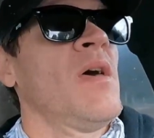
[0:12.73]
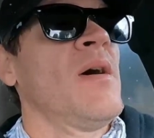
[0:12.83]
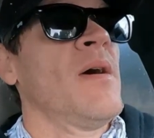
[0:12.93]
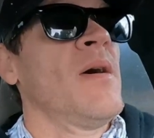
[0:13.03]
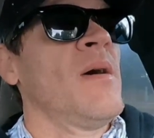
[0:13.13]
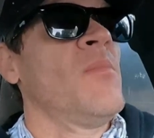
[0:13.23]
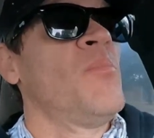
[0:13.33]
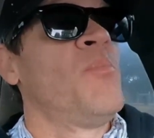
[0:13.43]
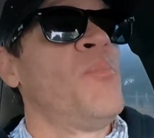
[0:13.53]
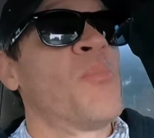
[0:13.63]

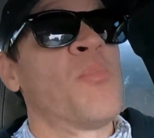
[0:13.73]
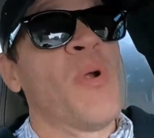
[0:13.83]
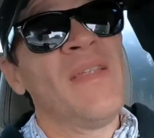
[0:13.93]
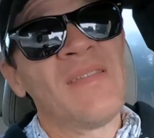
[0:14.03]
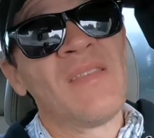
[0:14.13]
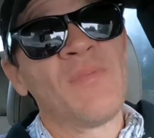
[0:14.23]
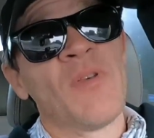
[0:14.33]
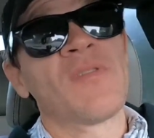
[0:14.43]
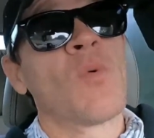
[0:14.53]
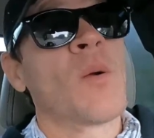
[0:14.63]
Bradenton's
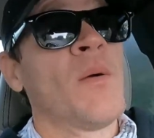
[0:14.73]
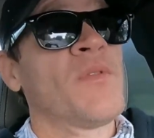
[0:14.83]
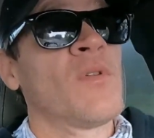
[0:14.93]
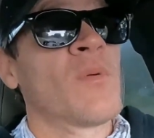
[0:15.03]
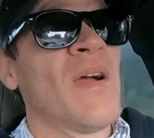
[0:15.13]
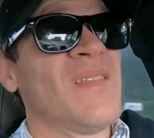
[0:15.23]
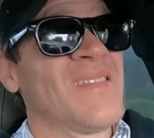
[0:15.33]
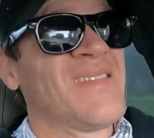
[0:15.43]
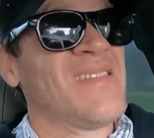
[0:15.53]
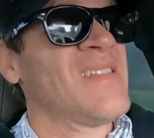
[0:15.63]
supposed to warm up to around
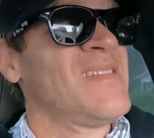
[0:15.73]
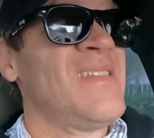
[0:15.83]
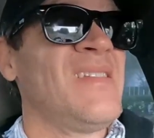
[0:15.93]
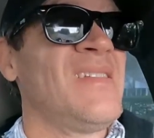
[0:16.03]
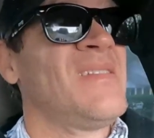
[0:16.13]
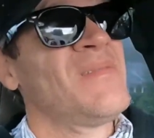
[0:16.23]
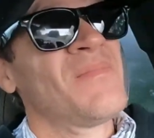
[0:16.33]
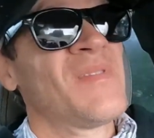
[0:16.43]
60,